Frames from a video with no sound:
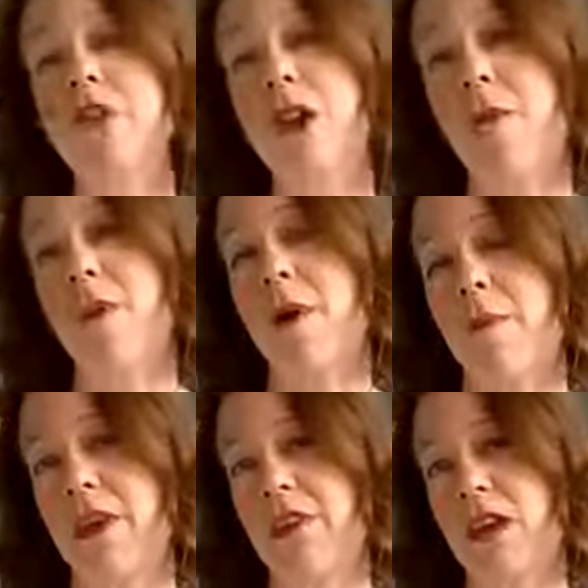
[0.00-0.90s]
of the time I'm
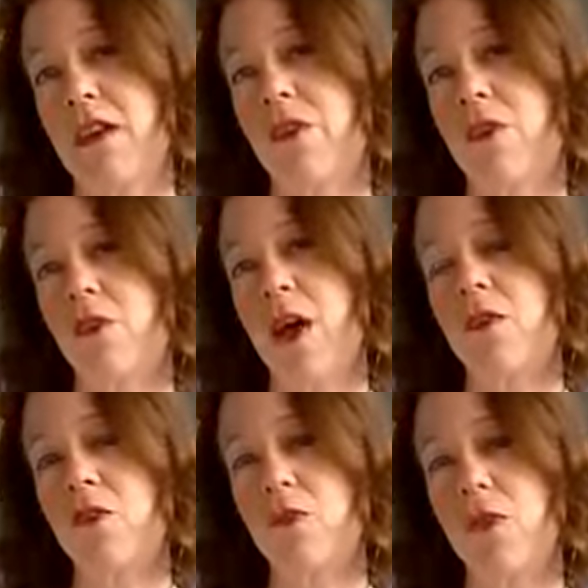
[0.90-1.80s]
on my side, so
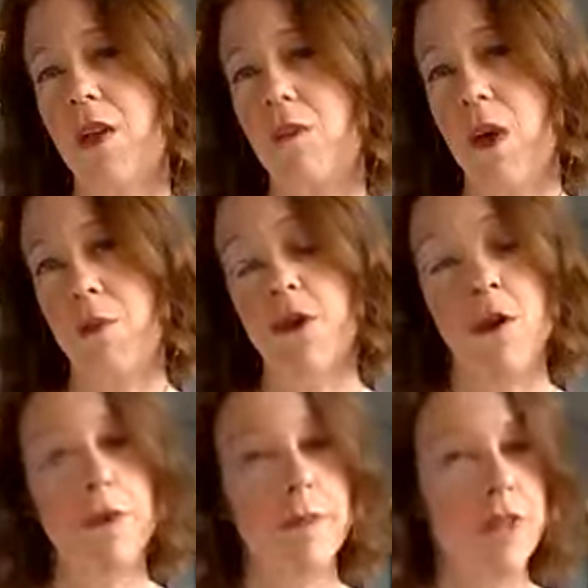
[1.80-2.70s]
that's my
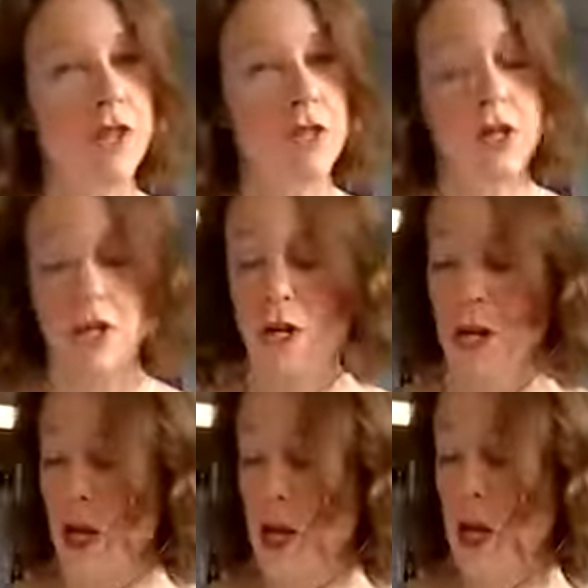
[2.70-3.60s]
predominant position.
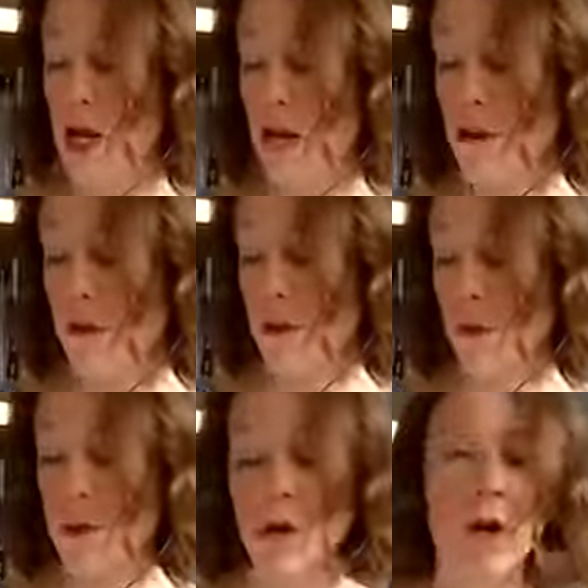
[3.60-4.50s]
If you
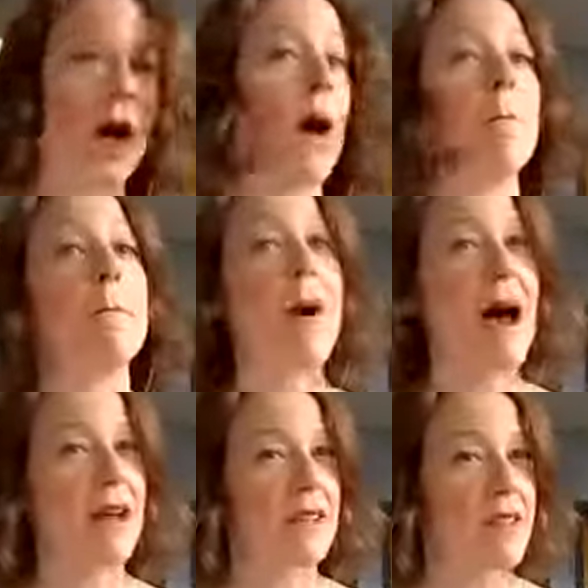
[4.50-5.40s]
were a
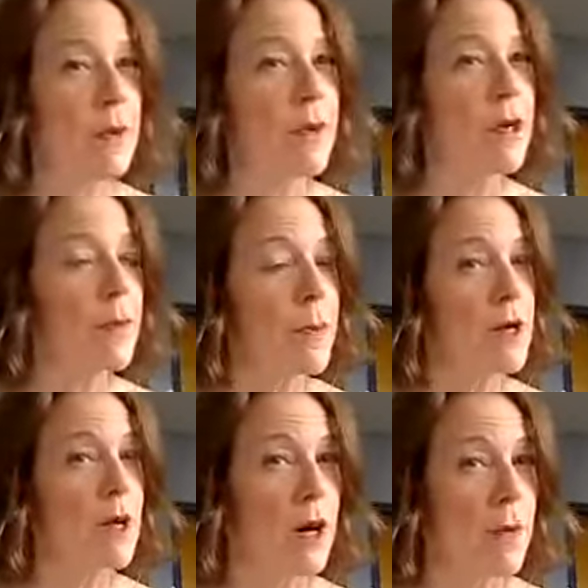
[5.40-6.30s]
back sleeper
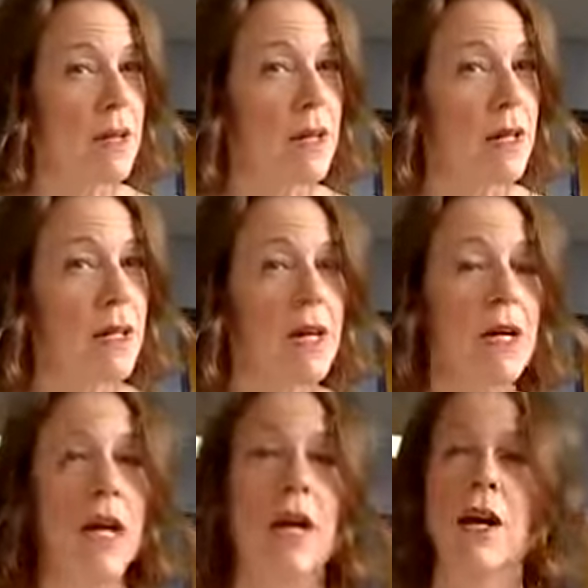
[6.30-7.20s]

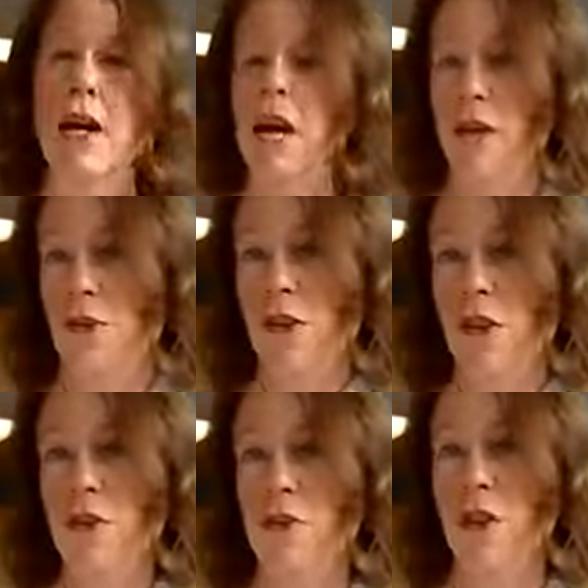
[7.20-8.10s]
predominantly and occasionally
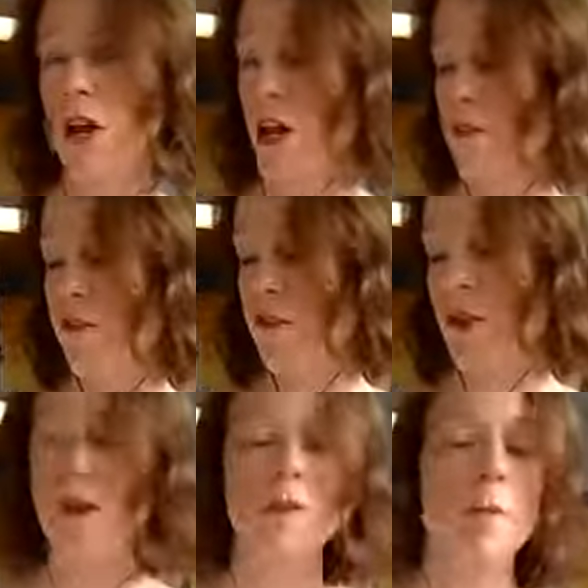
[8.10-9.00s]
on your side, I feel
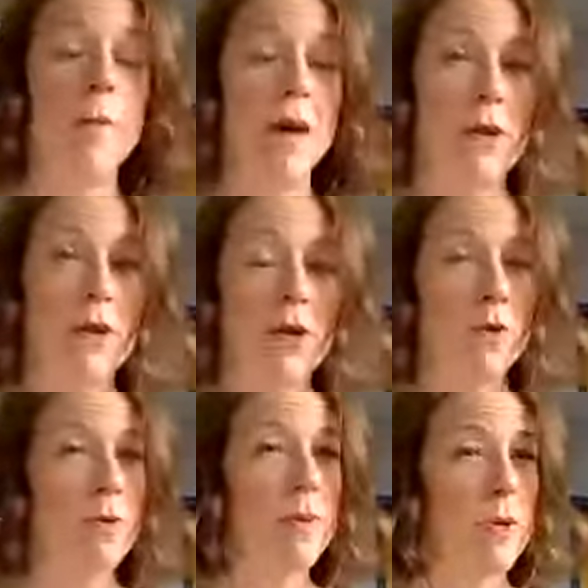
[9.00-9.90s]
like the My Pillow
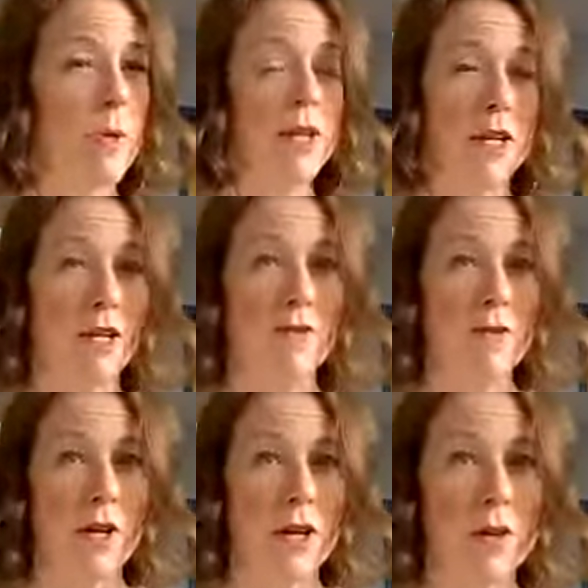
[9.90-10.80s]
would be really good
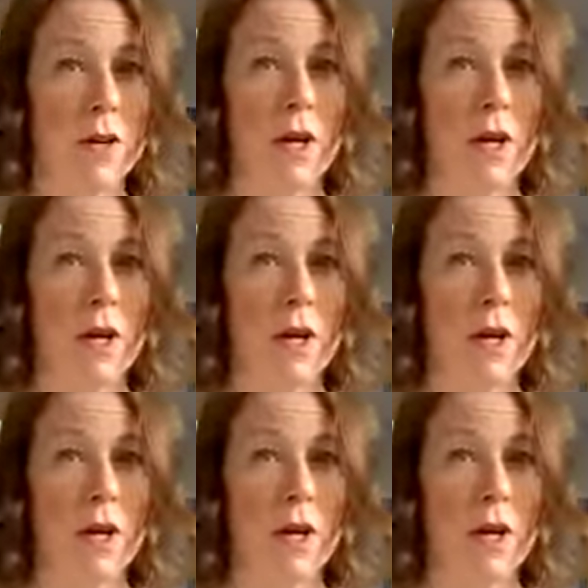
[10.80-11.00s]
for you,